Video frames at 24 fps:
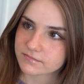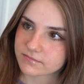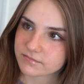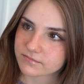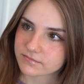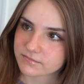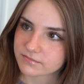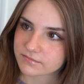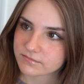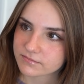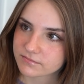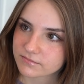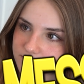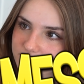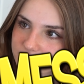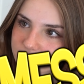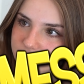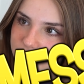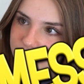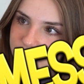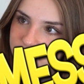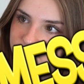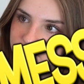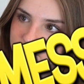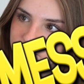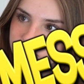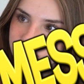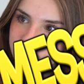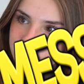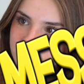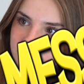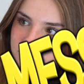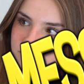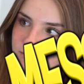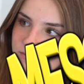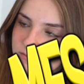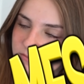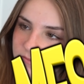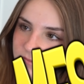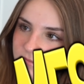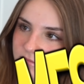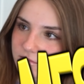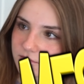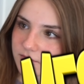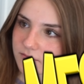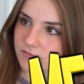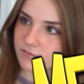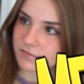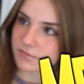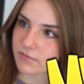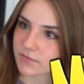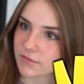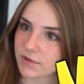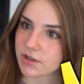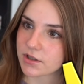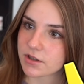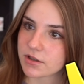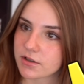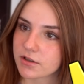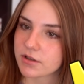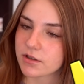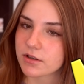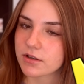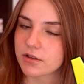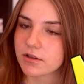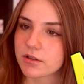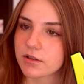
really messy. I think you should ask your mom. She's gonna be